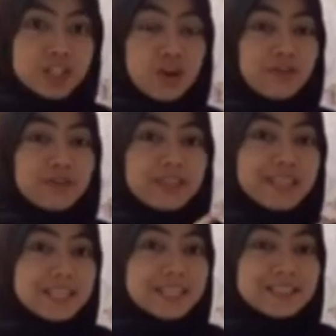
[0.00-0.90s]
of
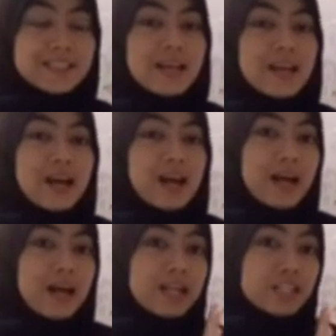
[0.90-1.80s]
this
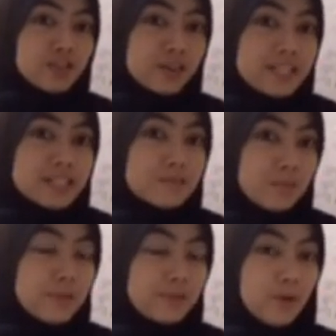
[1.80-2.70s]
electronic
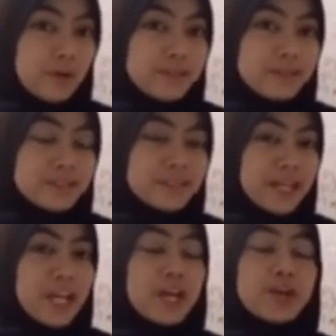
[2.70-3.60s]
smart board
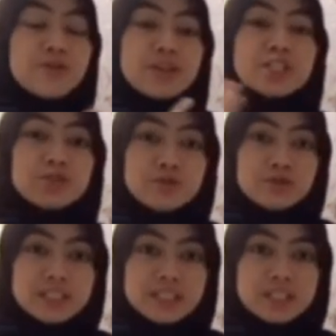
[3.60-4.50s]
can encourage
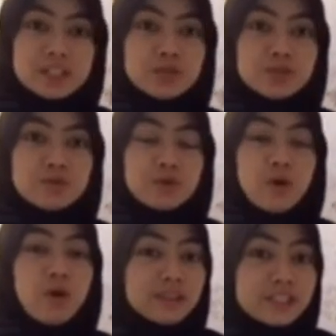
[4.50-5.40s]

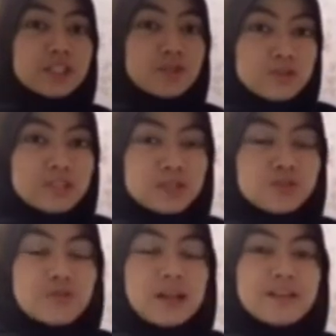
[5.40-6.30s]
all the students to
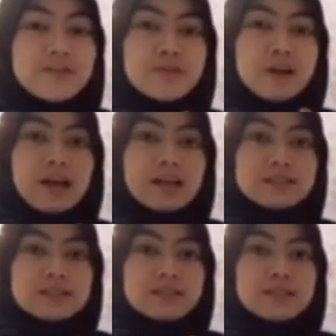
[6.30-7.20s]

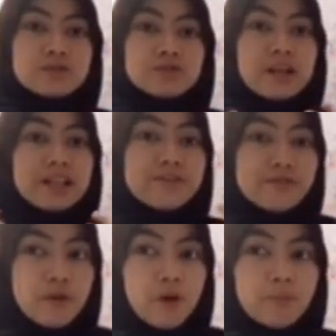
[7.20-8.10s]
well
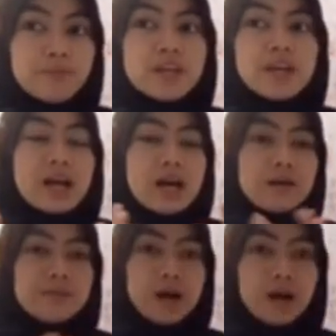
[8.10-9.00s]
informed
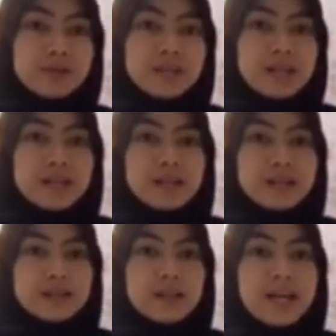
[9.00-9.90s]
about
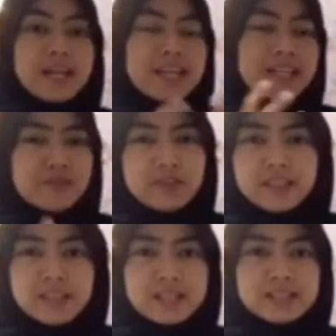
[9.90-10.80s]
any
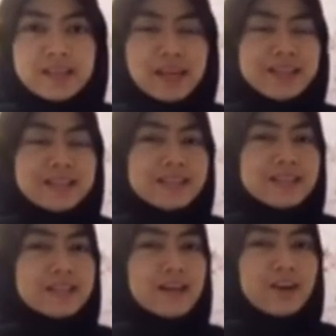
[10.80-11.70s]
activities, any
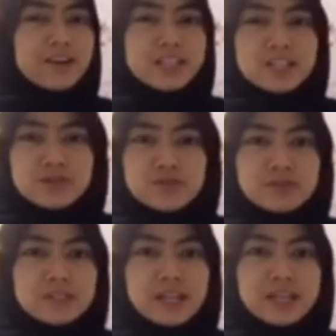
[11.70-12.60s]
current
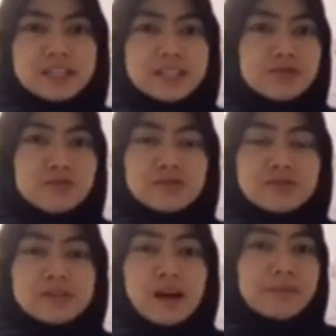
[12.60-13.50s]
issues, any news
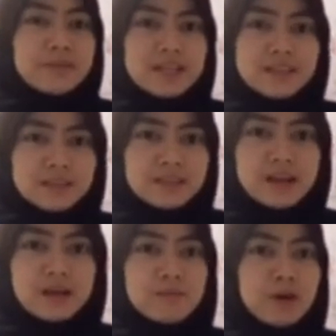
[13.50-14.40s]
updated
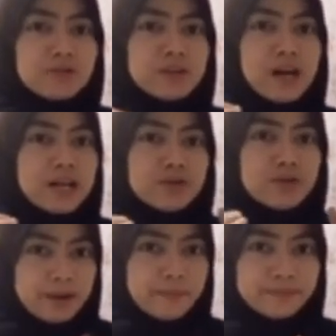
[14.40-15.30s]
about the IIUM.